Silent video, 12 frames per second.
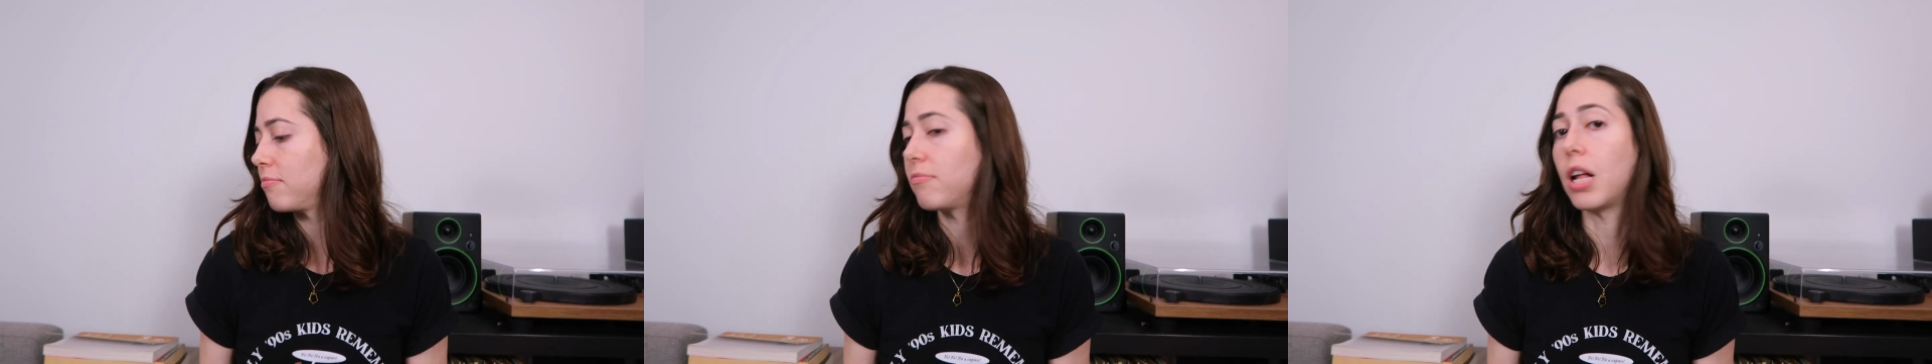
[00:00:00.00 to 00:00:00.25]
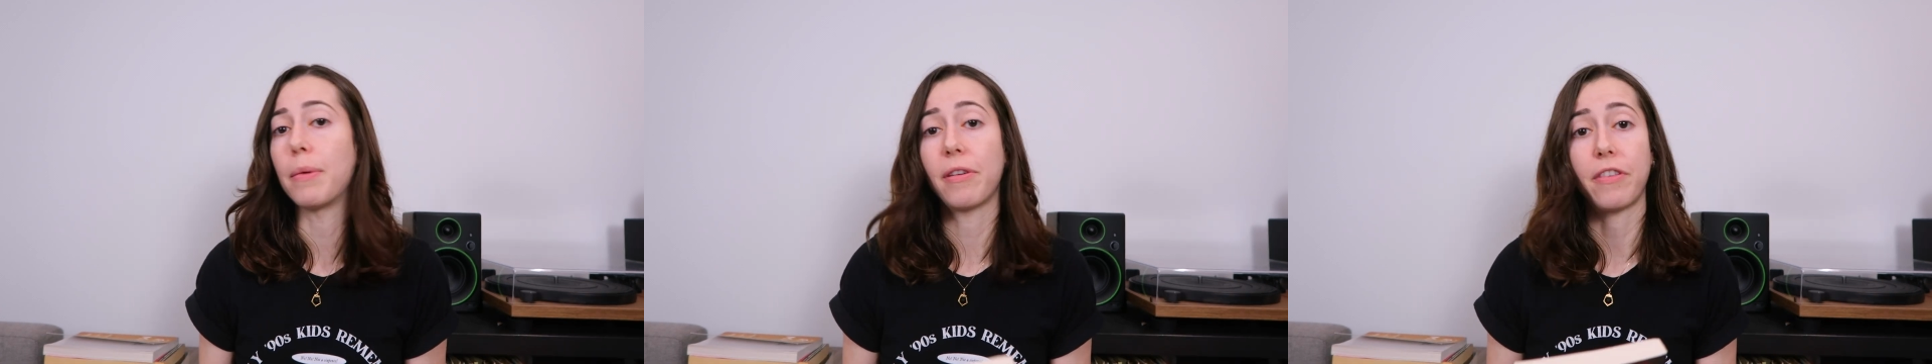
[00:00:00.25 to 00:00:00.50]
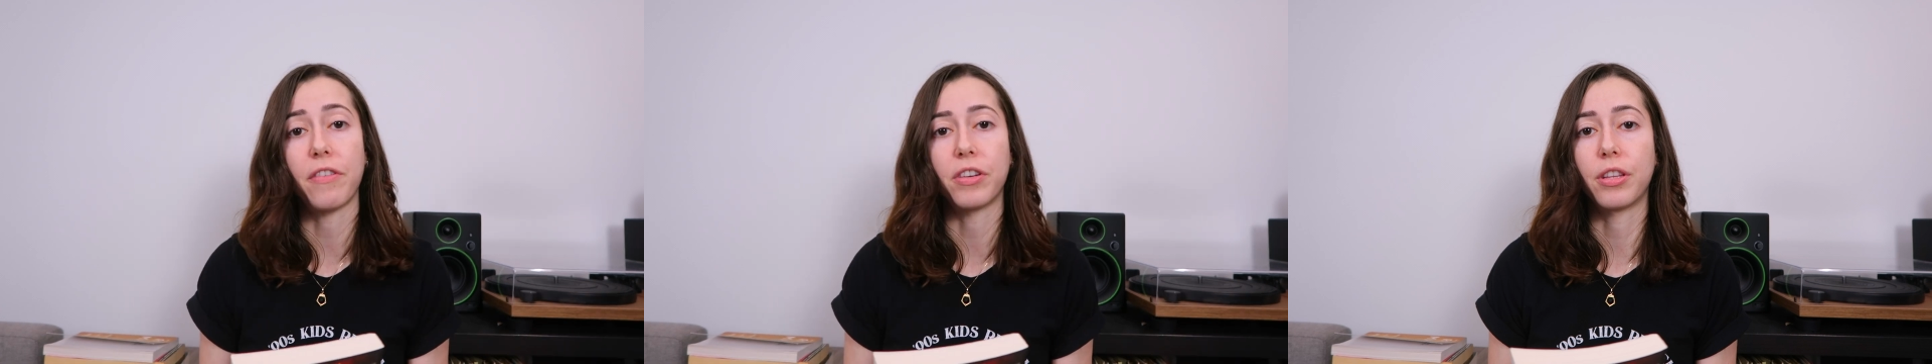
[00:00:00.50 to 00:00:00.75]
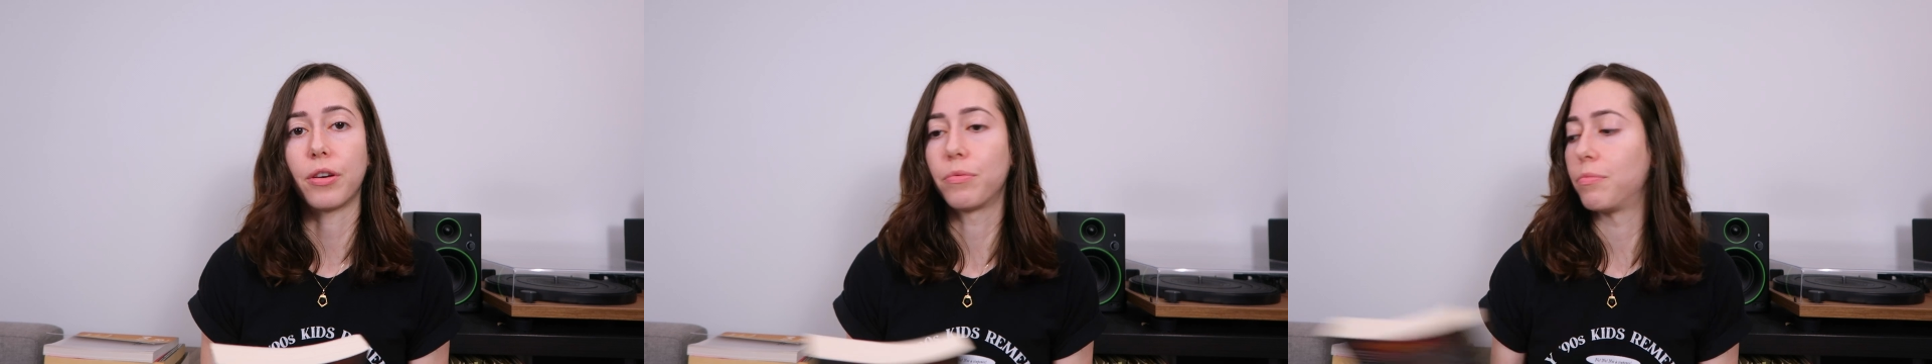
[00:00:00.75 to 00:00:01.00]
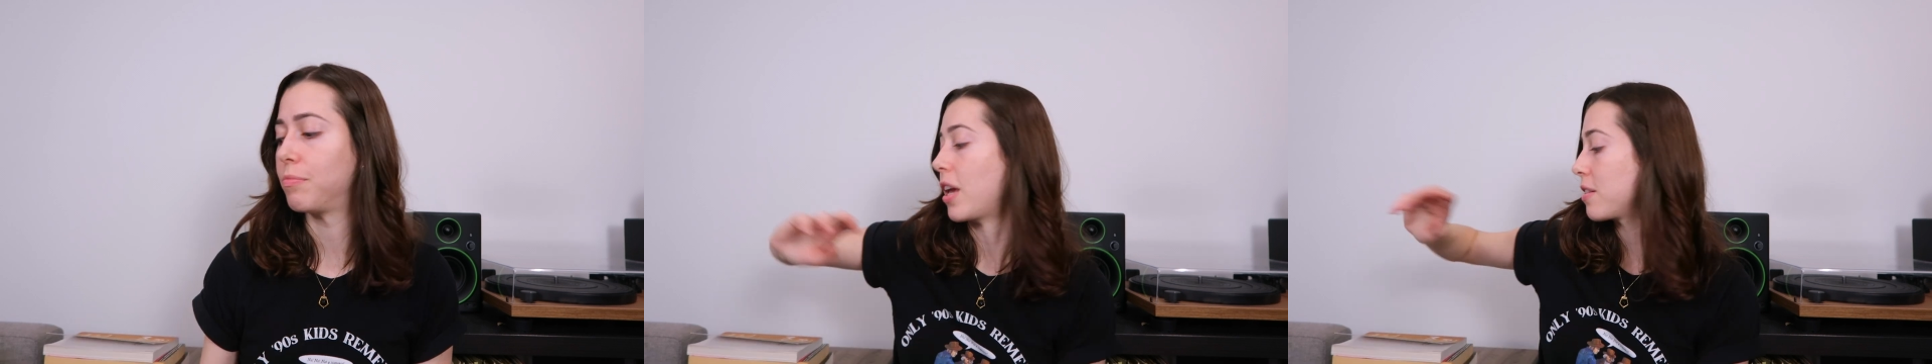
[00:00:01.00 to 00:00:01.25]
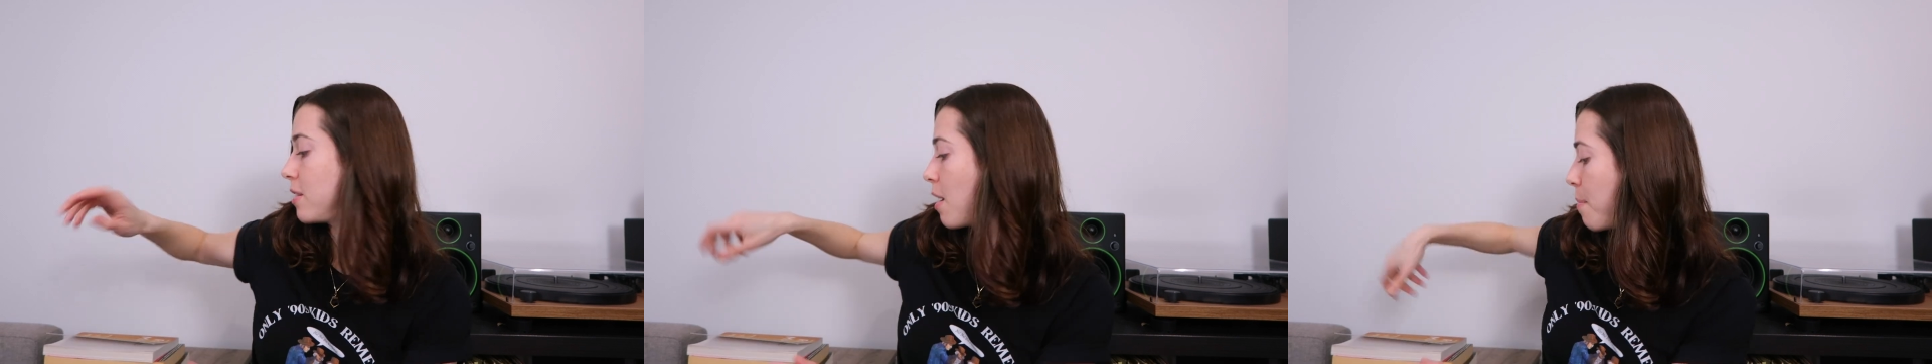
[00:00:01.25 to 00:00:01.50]
Not my favorite though.
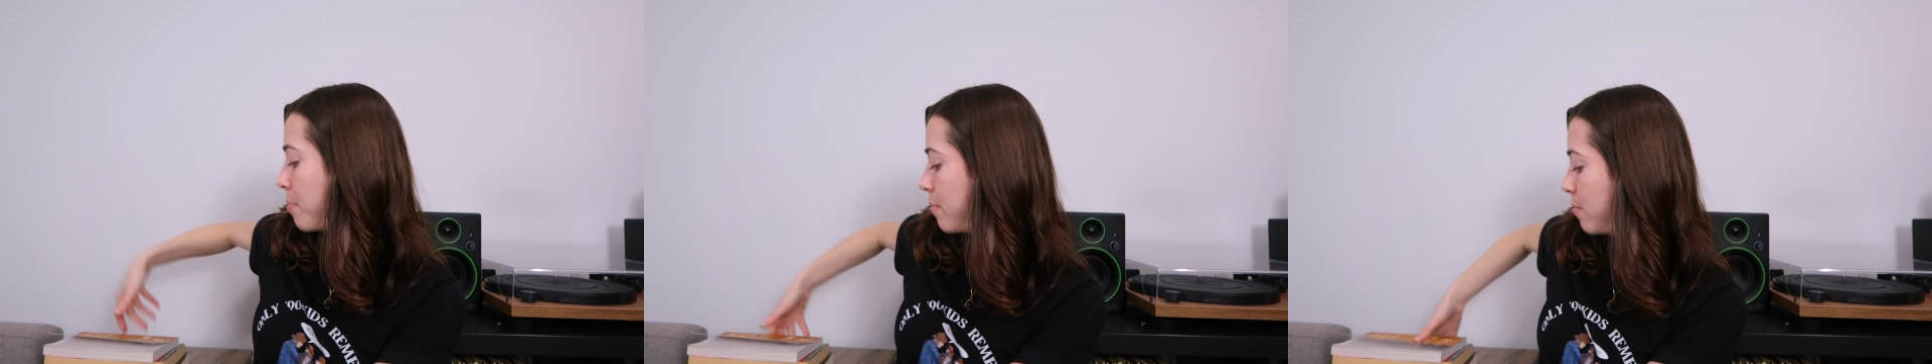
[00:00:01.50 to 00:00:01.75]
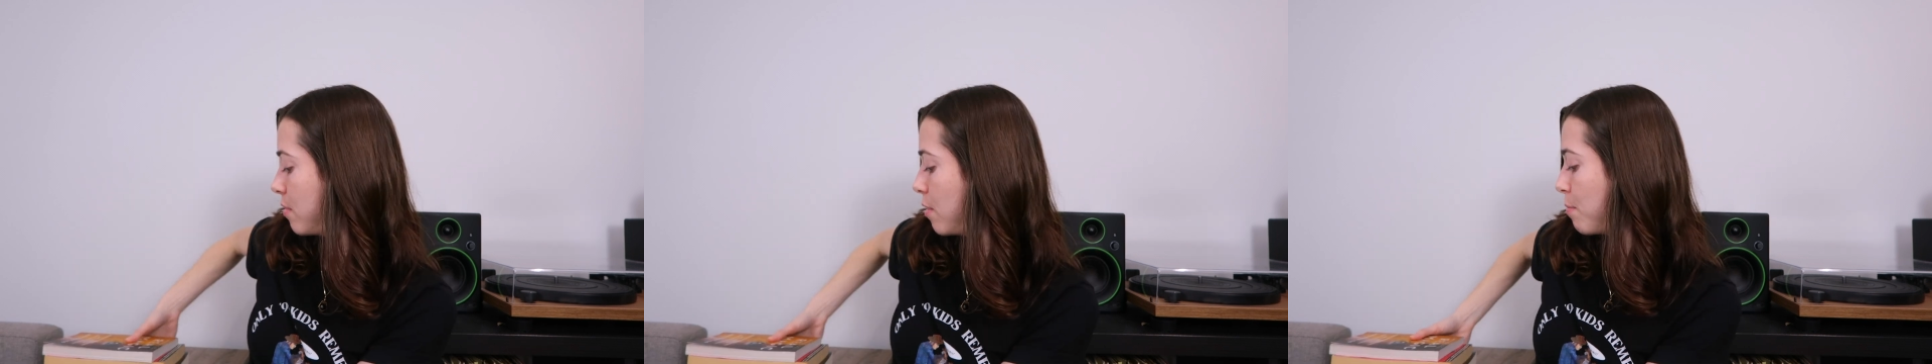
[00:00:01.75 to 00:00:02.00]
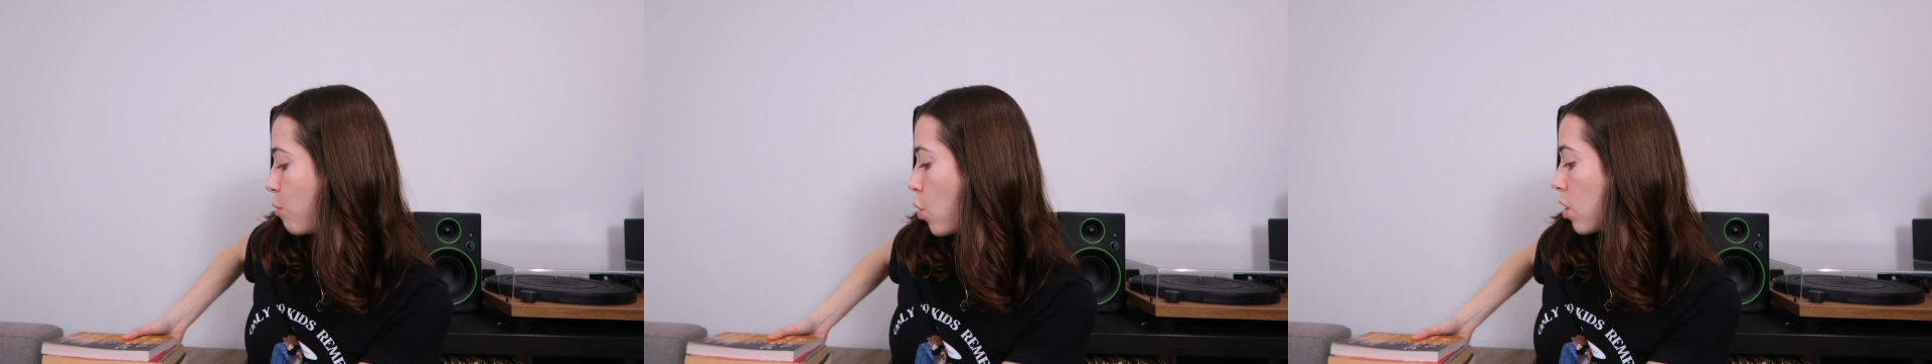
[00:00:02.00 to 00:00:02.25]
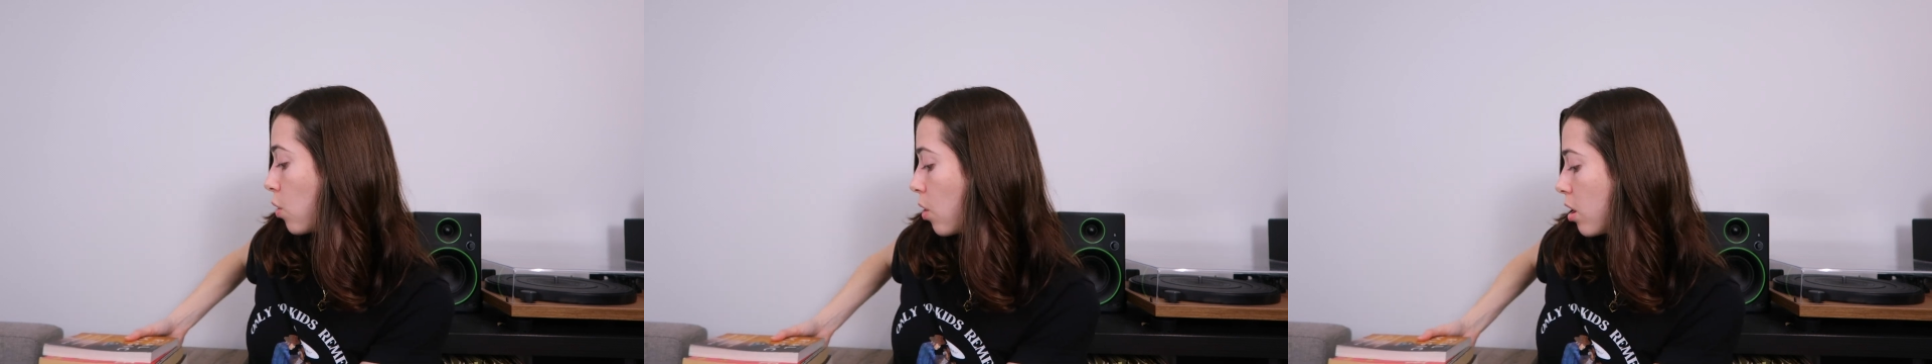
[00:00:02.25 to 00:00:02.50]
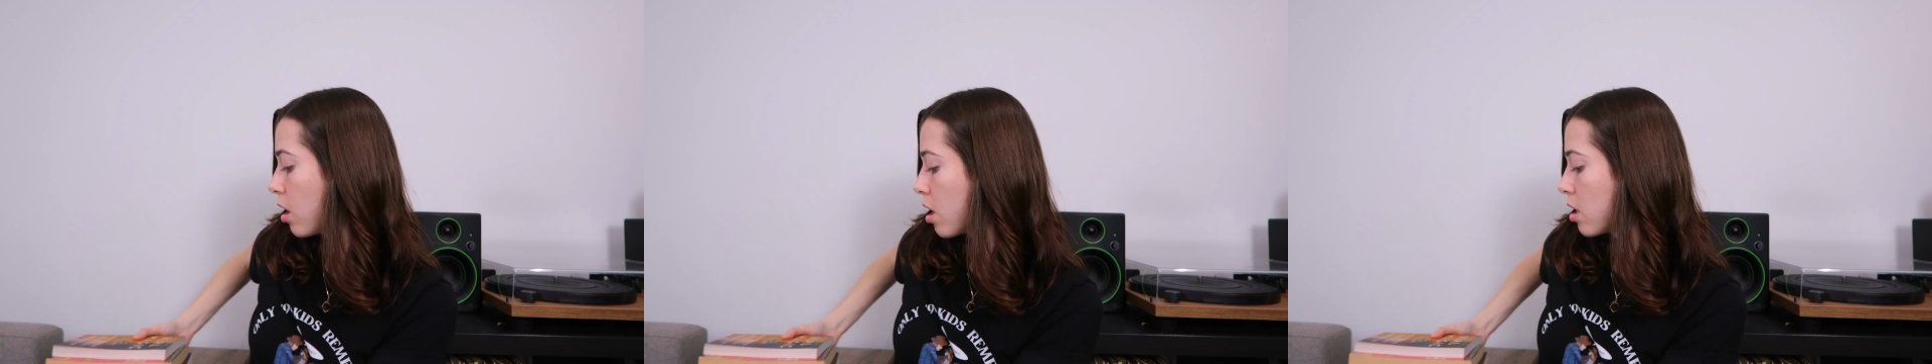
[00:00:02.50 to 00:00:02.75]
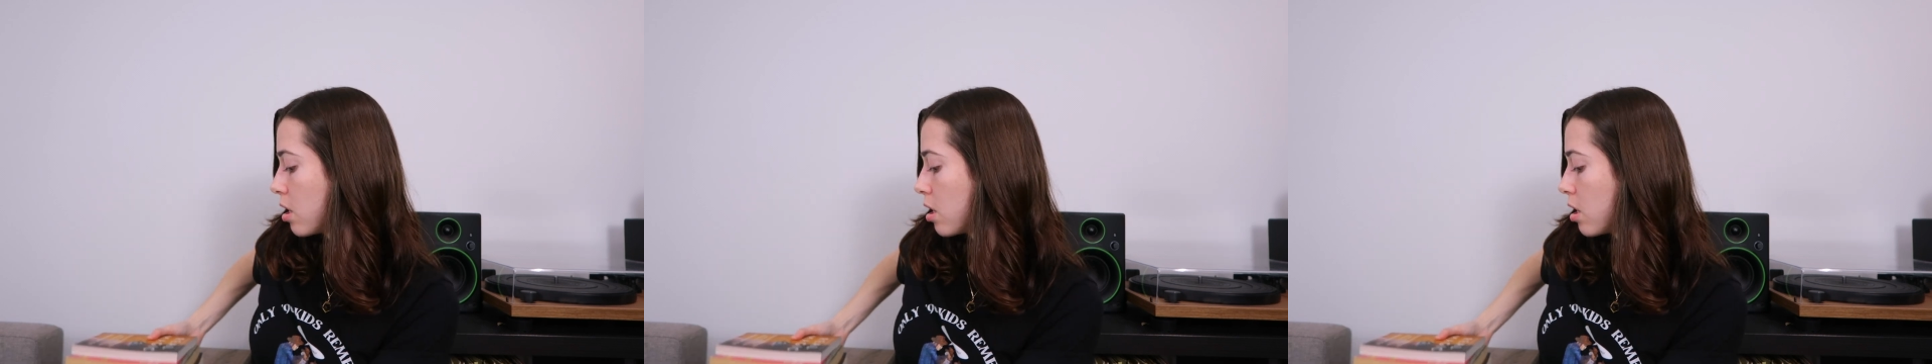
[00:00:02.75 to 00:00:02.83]
Next up, more horror.